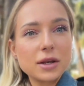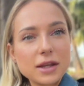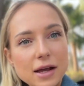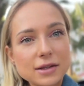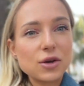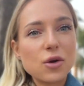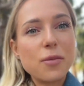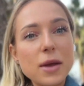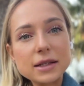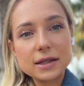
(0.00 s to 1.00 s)
but yeah, so
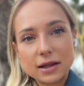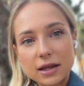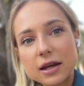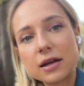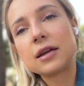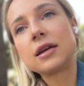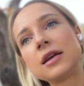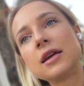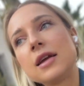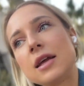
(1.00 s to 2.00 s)
basically
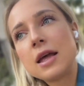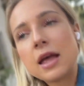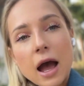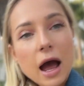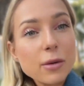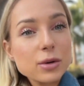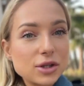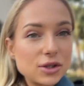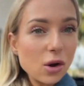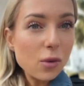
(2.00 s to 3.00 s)
I was
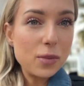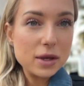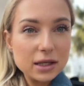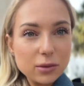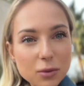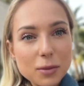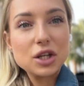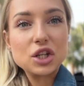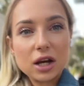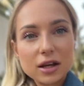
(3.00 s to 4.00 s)
so busy with my
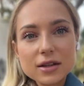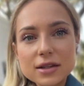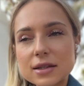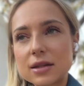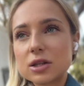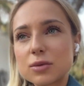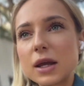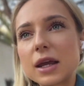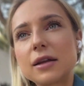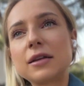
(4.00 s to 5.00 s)
check-ins this
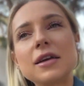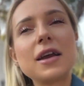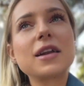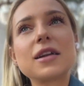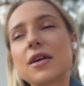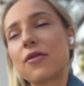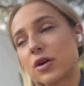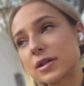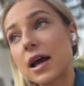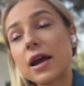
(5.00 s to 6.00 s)
weekend, and of
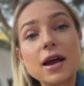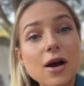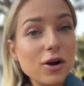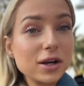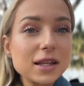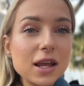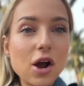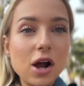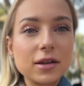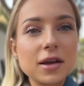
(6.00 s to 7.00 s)
course I honestly
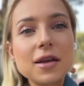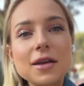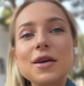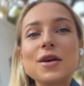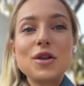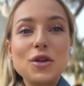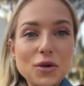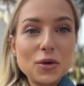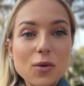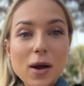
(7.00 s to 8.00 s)
got
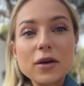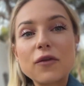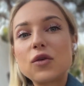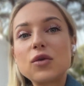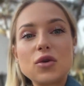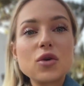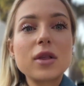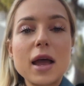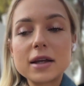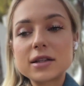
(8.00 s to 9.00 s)
quite a few new
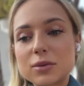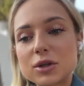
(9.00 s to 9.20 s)
clients,